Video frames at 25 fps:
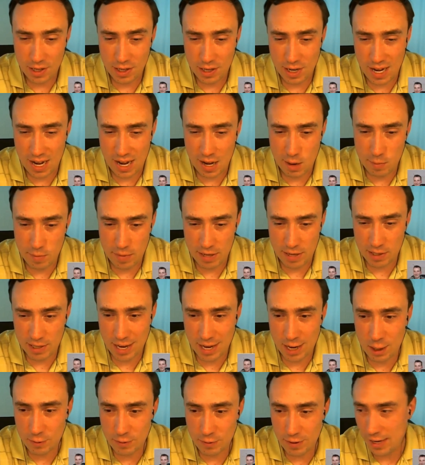um, it's
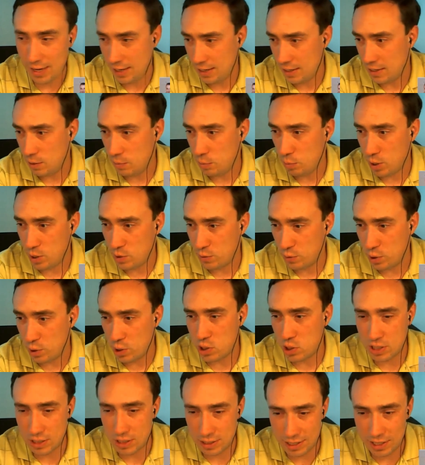kind of a, a place for
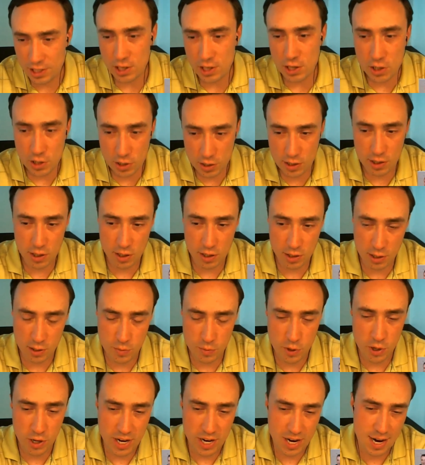us to listen to the
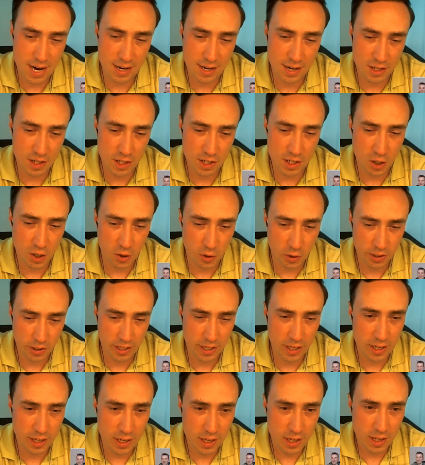community, not
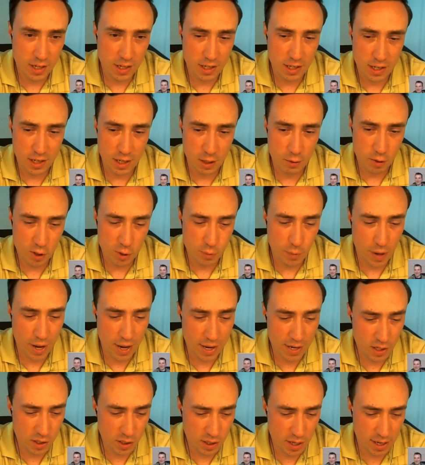necessarily uh,
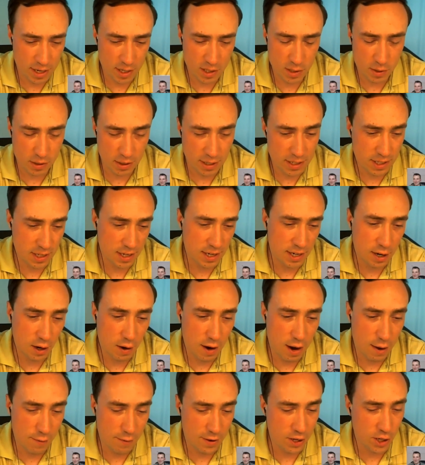respond. And it's listed in
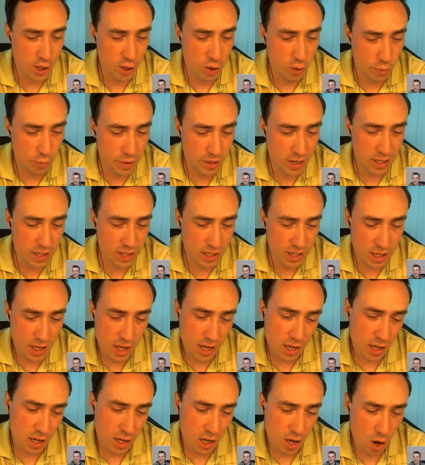our F A Q, but it's
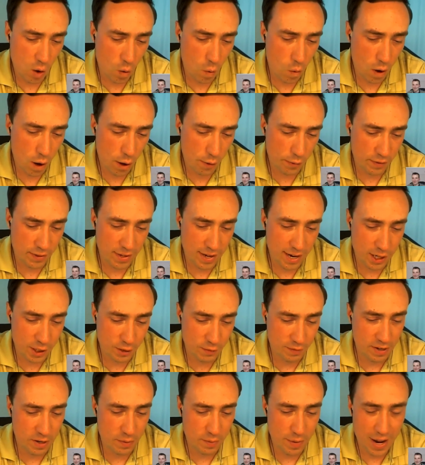O auth
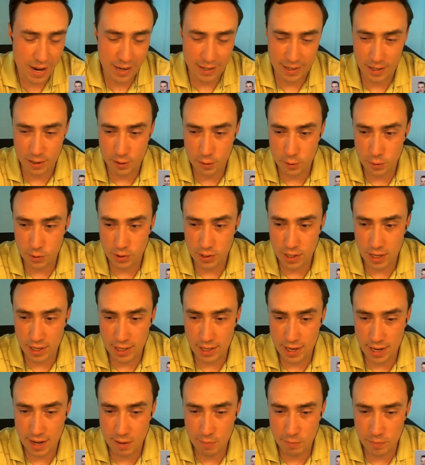dash feedback at google dot
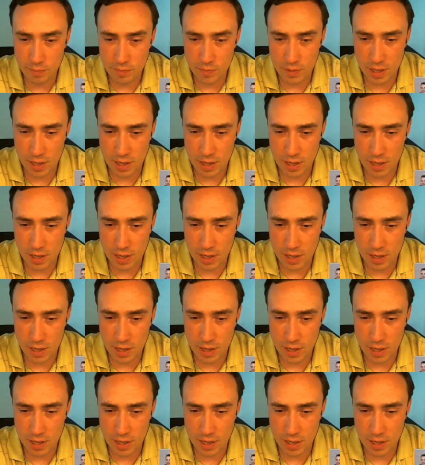com.